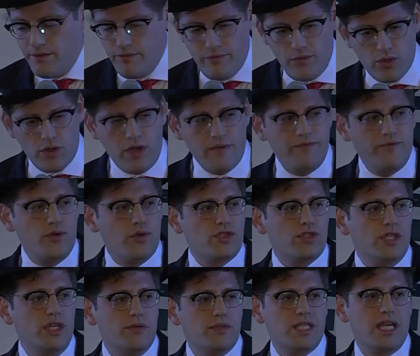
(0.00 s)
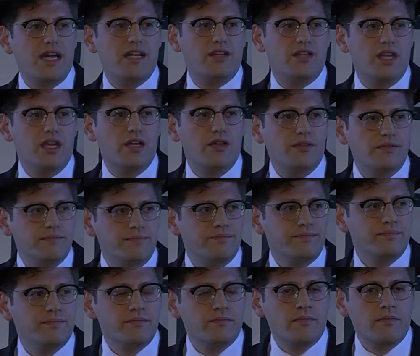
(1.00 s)
Unfortunately, he was out of town.
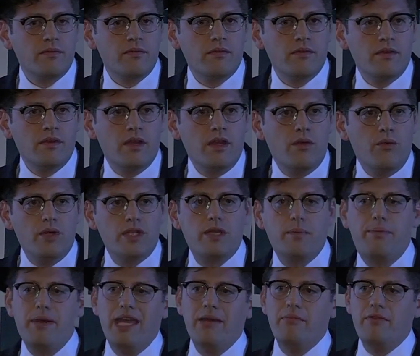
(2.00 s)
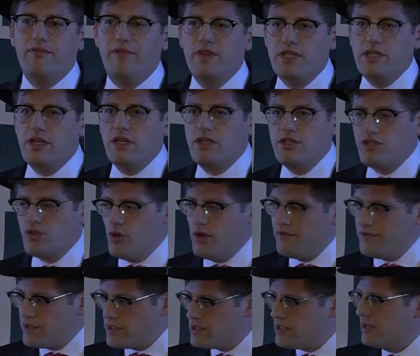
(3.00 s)
Went to pay him a visit in his
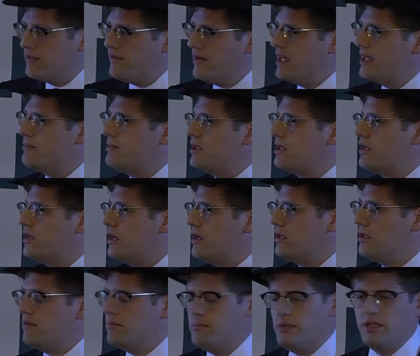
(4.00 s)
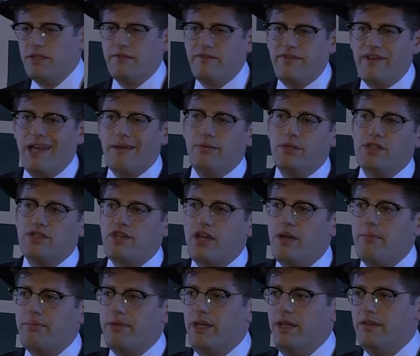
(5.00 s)
office to invite him to the Kolell. Built a fabulous
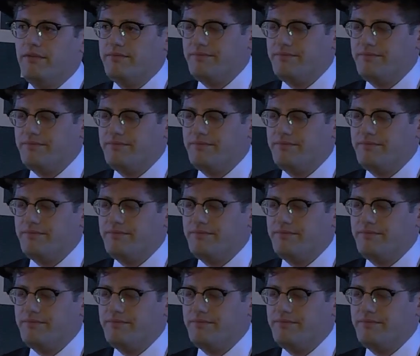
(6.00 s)
company.